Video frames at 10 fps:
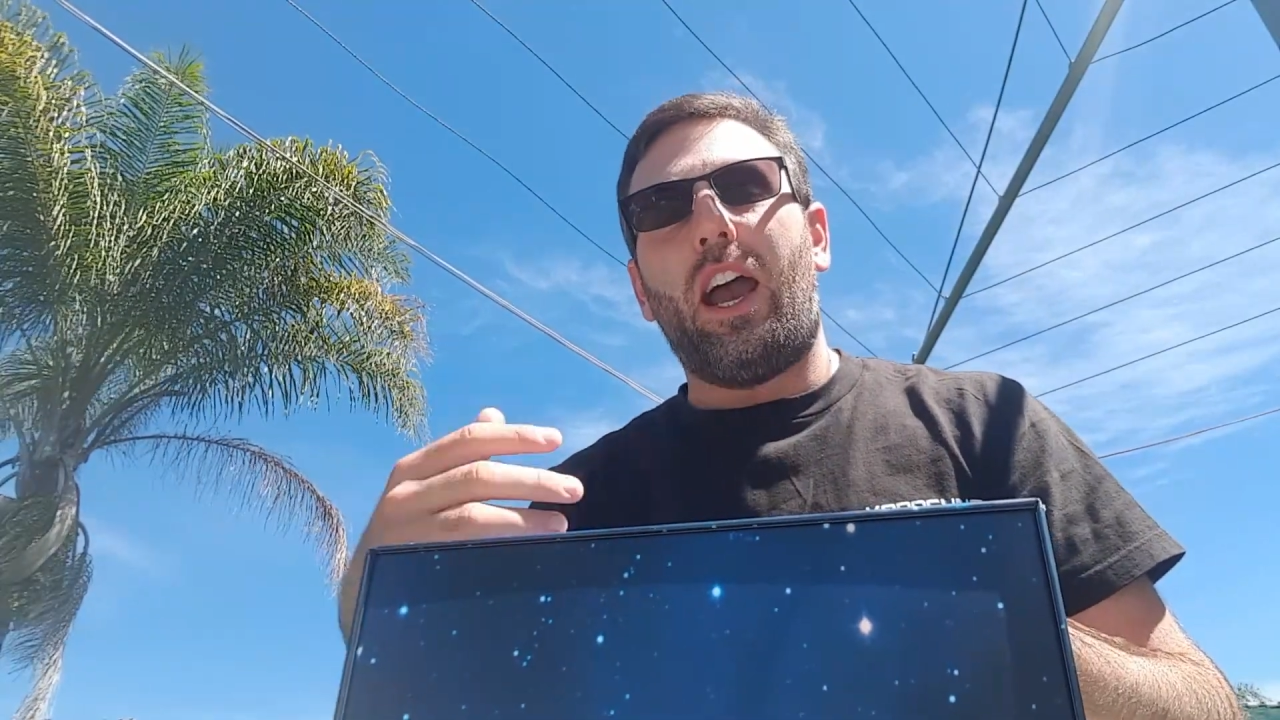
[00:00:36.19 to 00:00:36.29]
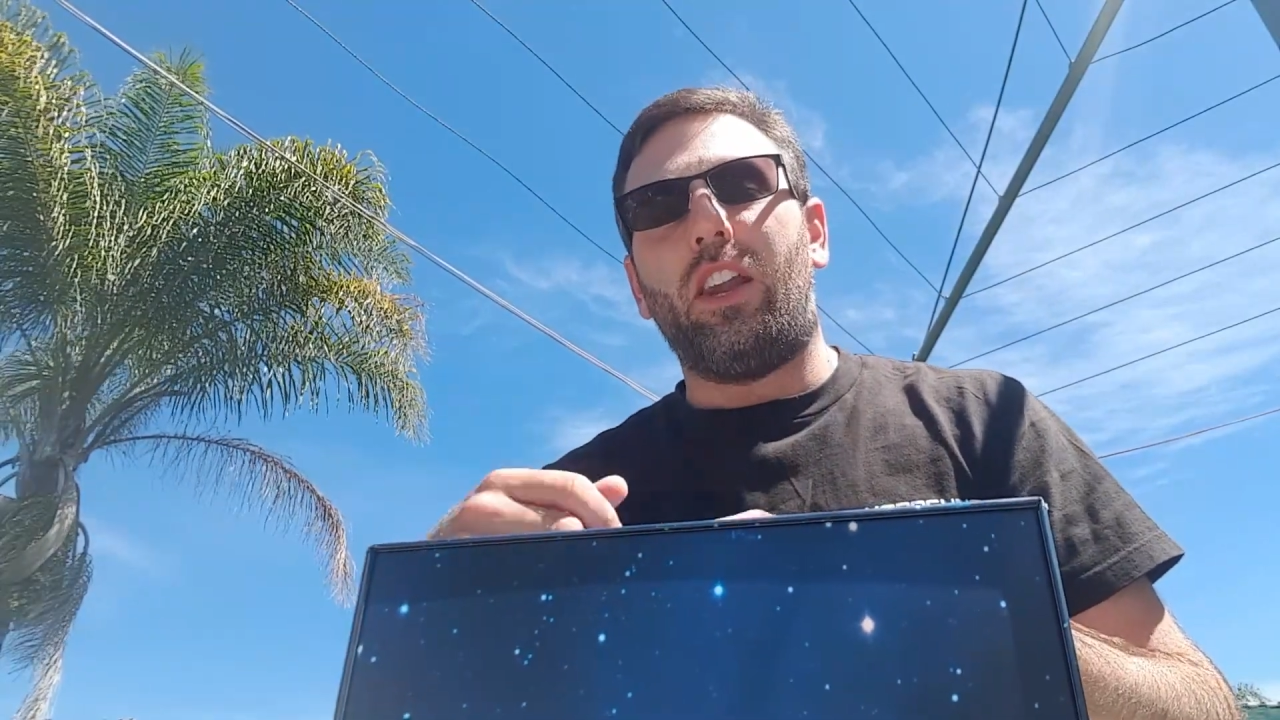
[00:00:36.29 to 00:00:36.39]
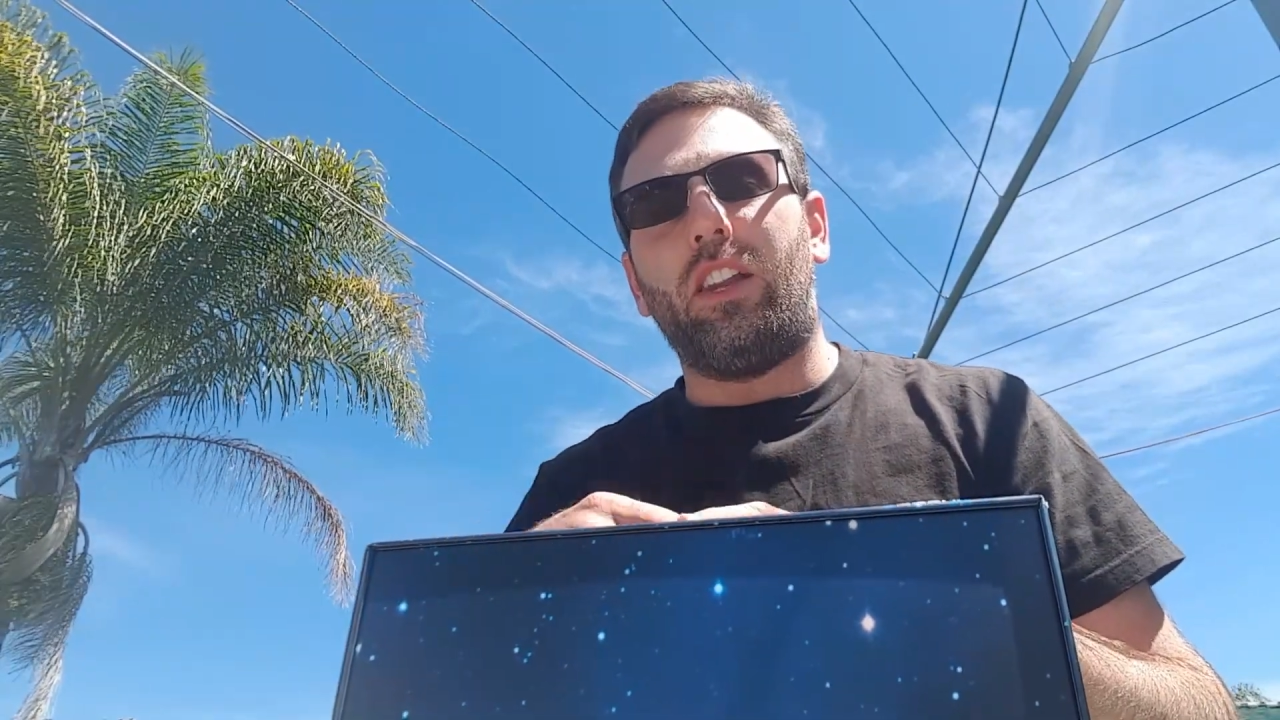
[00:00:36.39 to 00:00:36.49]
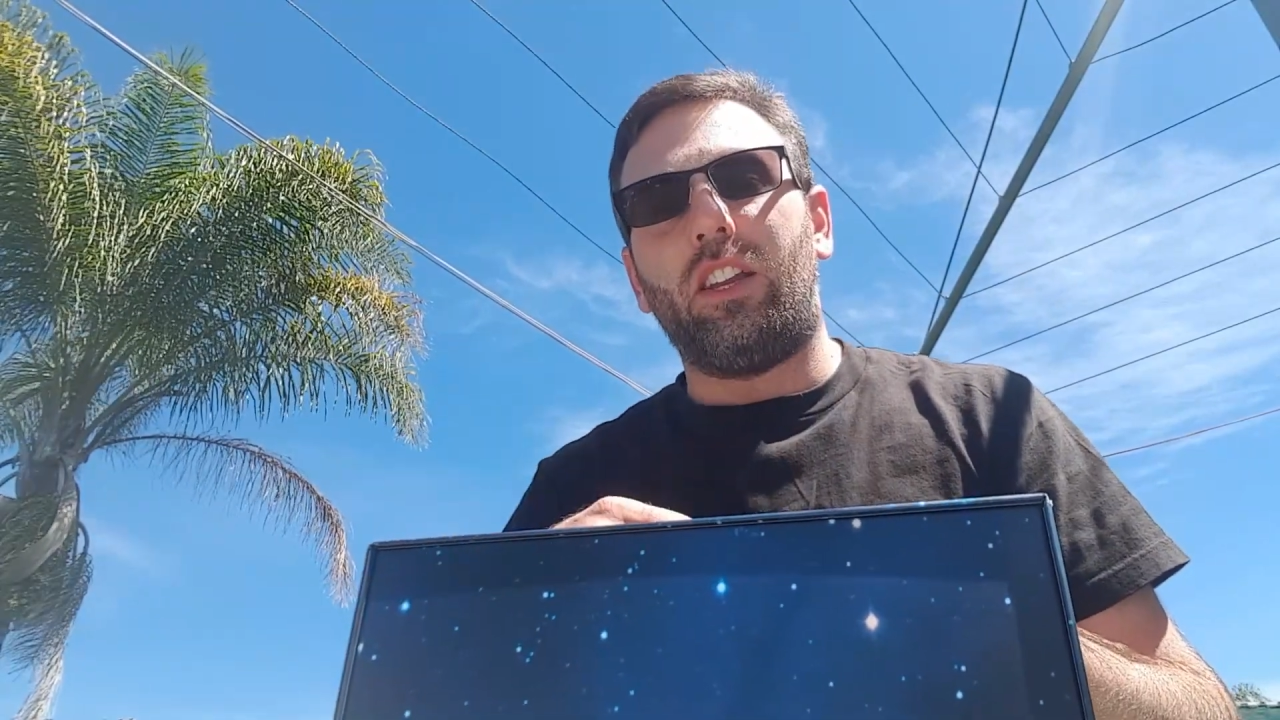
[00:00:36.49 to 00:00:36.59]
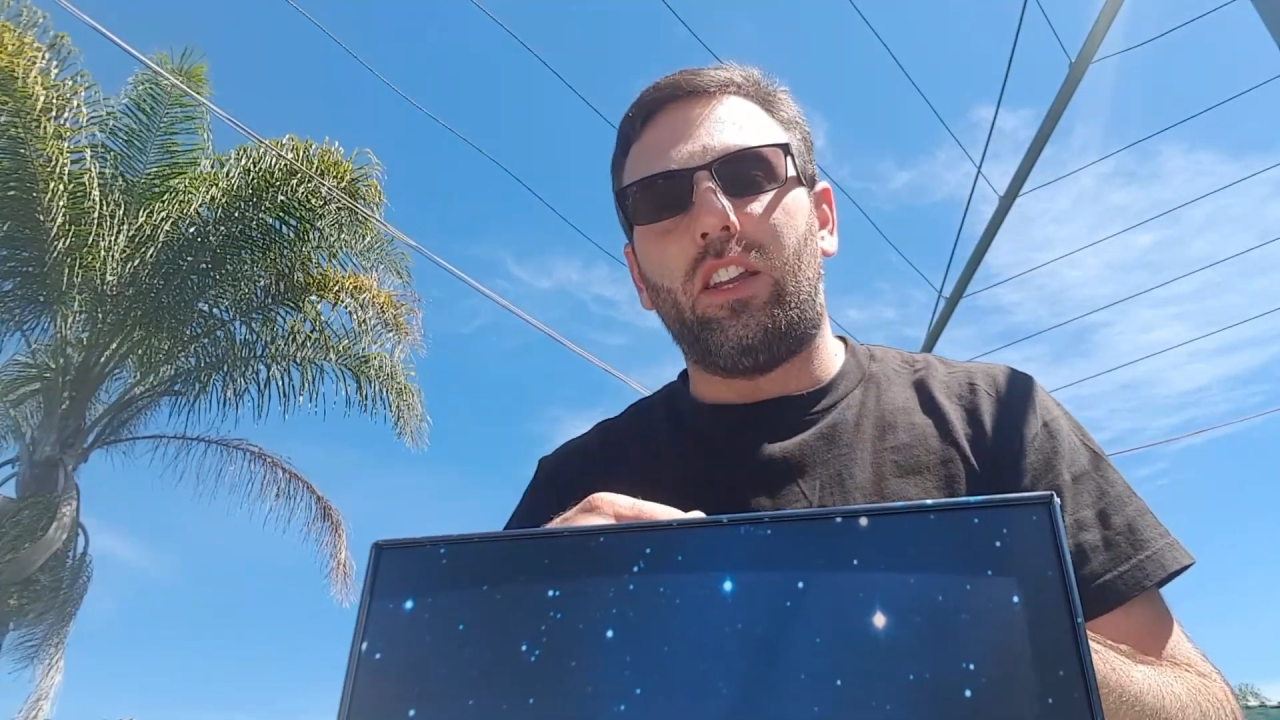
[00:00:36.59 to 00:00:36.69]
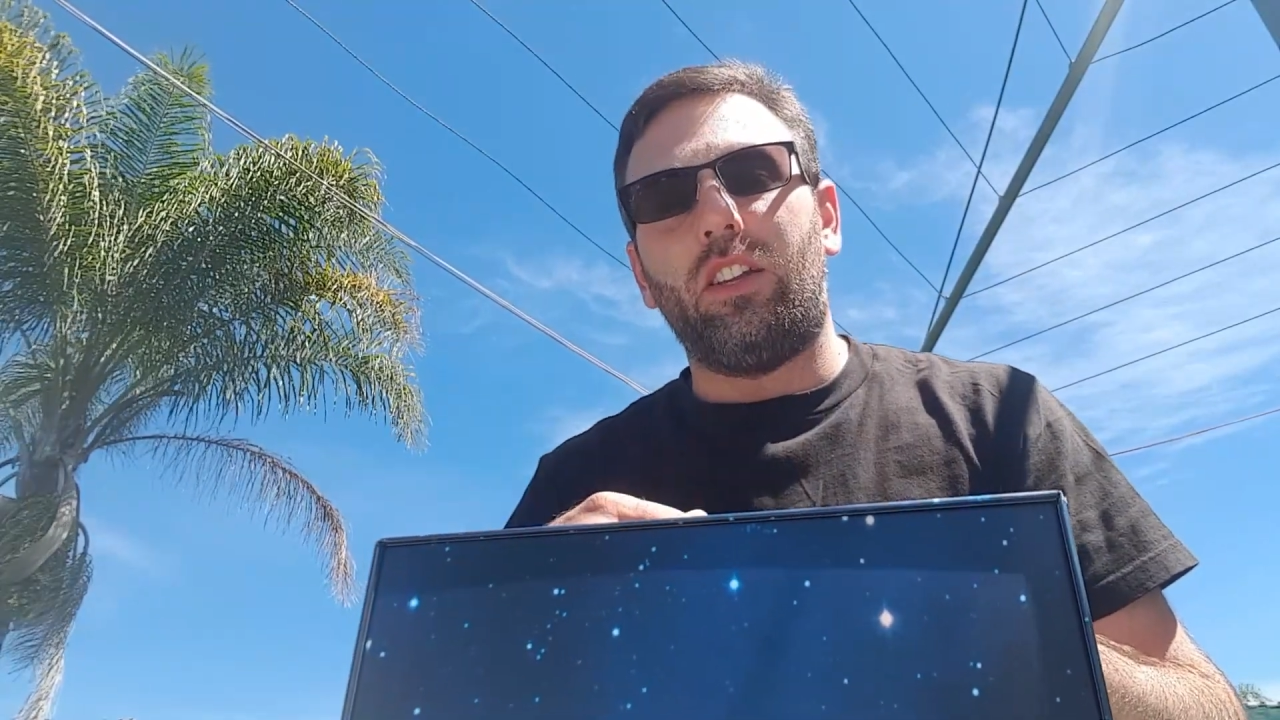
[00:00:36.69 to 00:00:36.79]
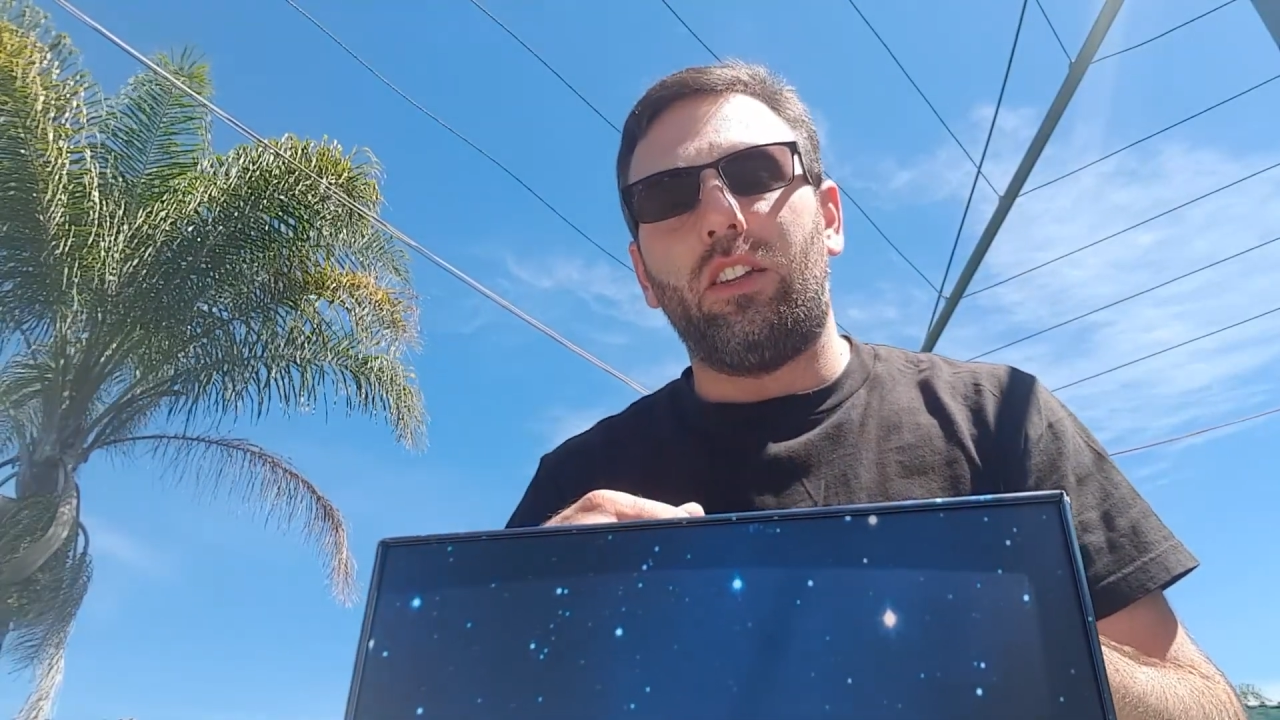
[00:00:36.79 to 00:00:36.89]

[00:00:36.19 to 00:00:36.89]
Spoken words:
adding in